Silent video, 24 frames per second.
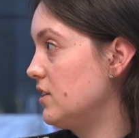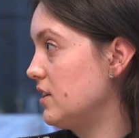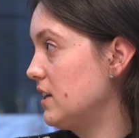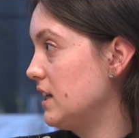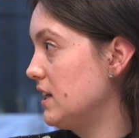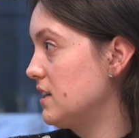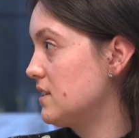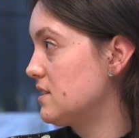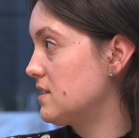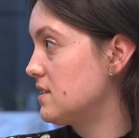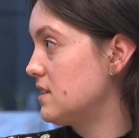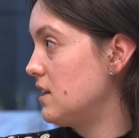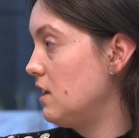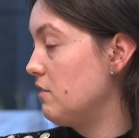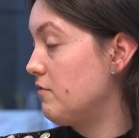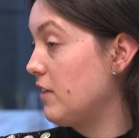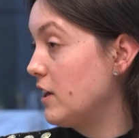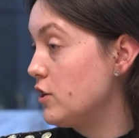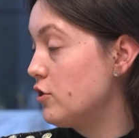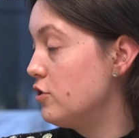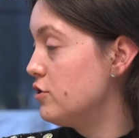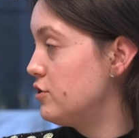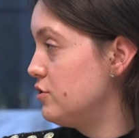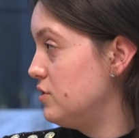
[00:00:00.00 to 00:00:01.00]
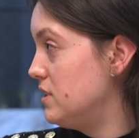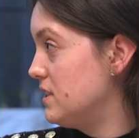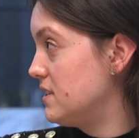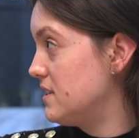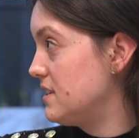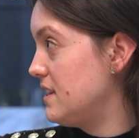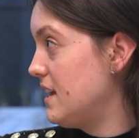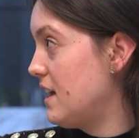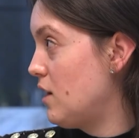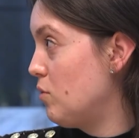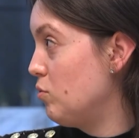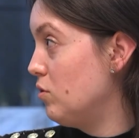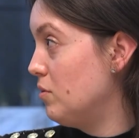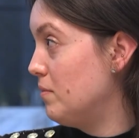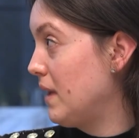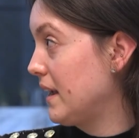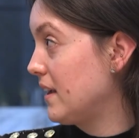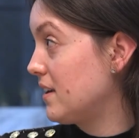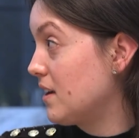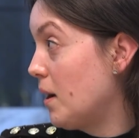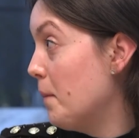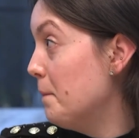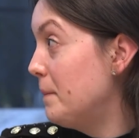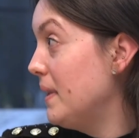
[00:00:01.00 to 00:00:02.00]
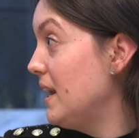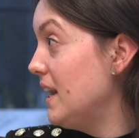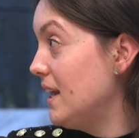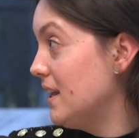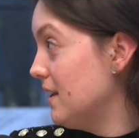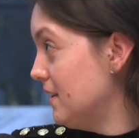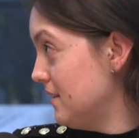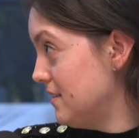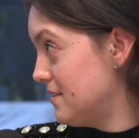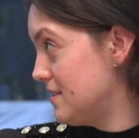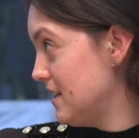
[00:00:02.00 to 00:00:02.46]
it's, if I don't do this now, will my company exist?